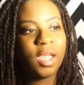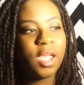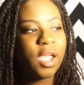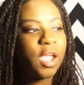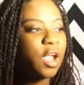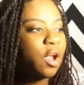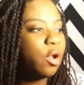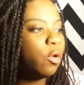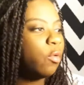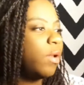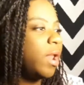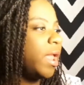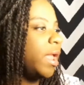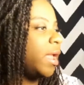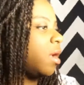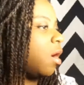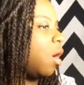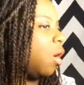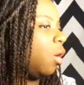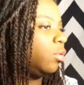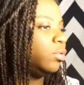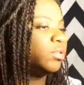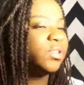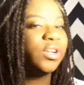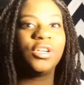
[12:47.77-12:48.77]
earring
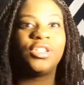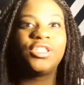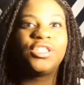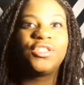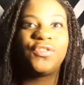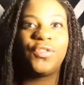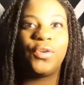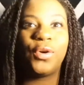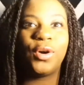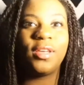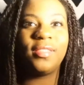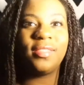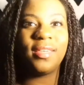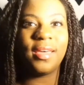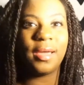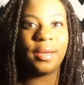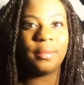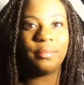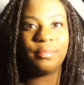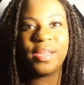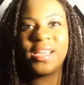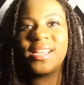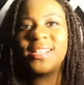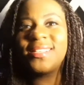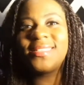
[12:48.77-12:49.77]
holders for
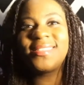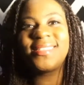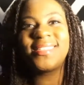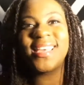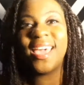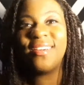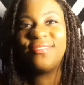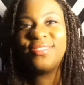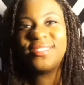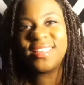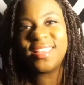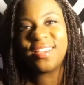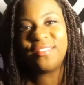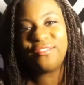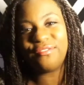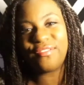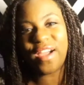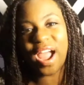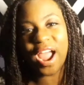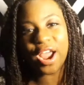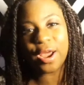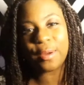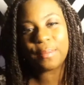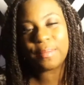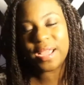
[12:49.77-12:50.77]
them. It saves the
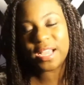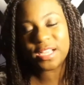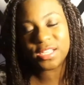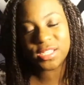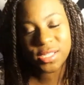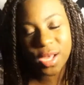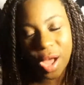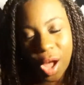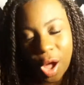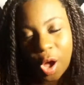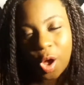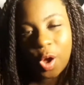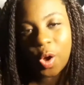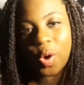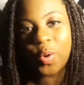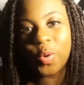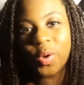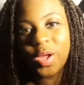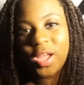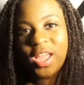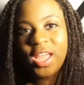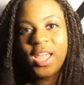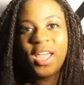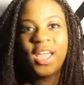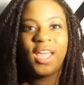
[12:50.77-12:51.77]
environment, so
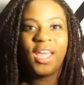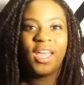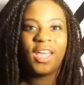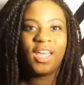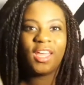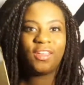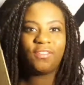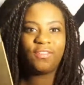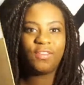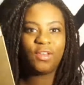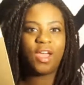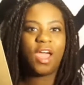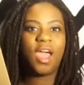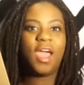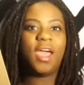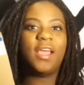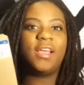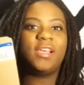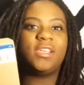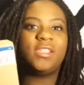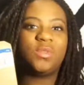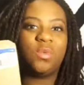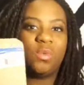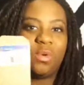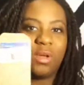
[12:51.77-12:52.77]
if you
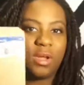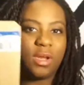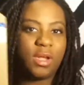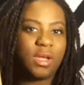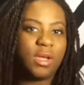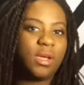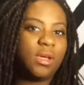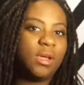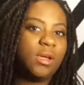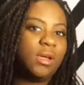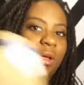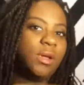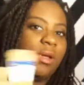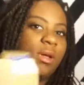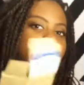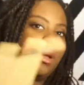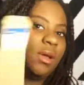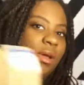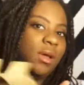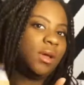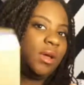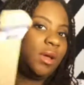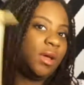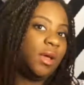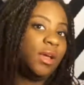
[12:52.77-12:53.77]
guys want to
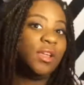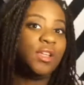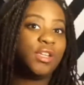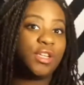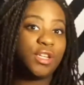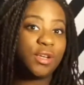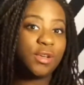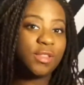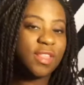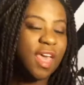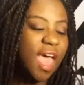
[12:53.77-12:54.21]
do